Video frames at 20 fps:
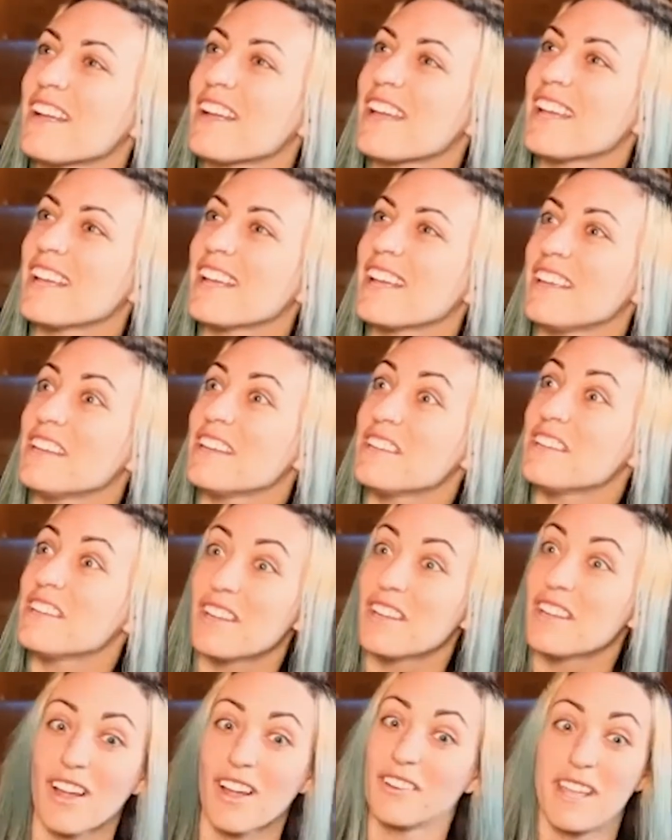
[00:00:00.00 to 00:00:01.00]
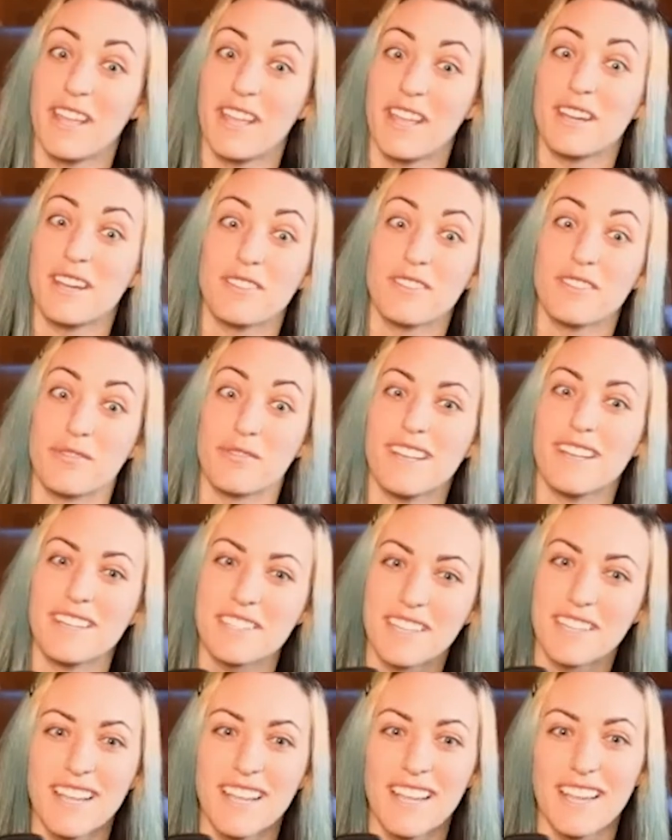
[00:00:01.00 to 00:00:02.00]
right. And then you catch
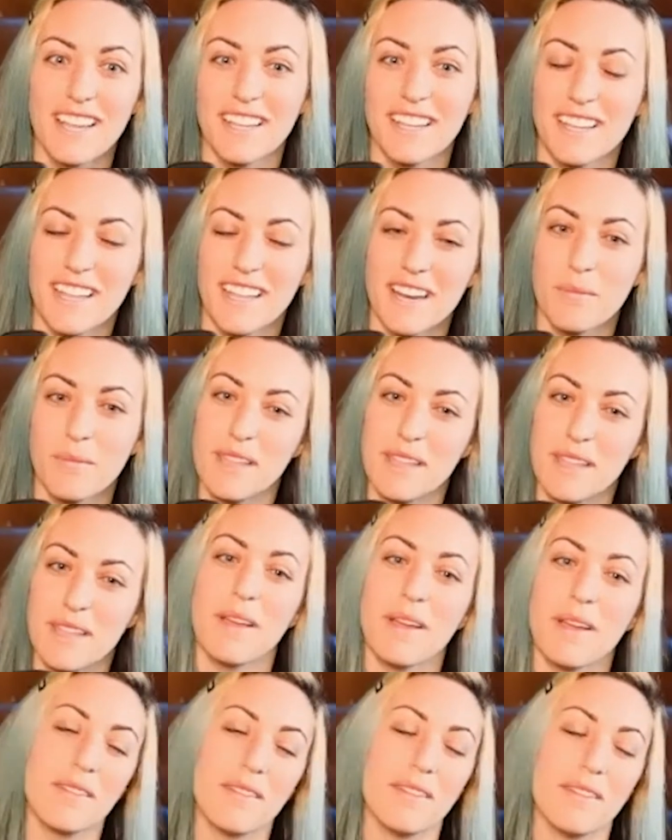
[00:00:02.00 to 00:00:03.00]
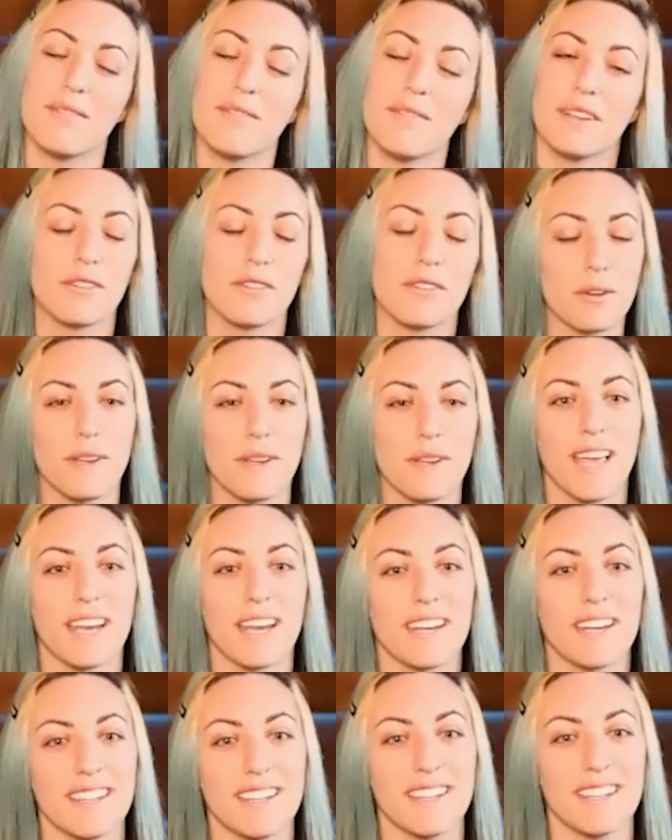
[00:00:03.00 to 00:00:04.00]
fish, and then I'm in my living room again,
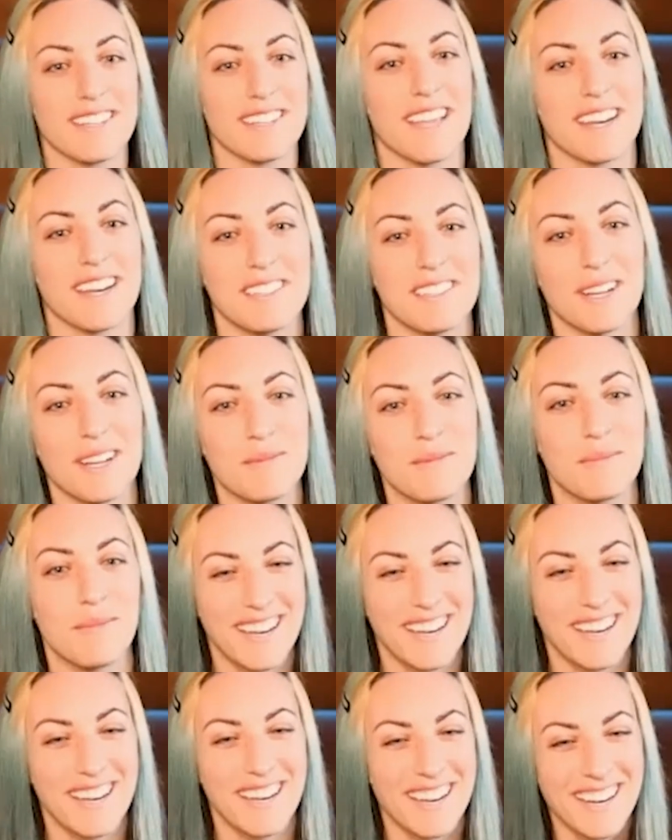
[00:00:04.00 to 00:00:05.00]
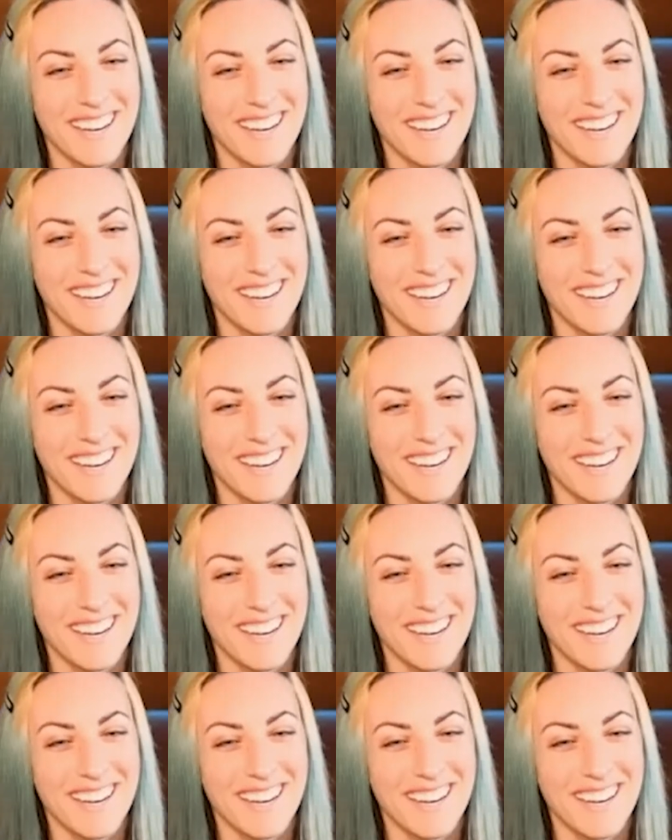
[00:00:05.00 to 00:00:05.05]
and it's kind of sucks, but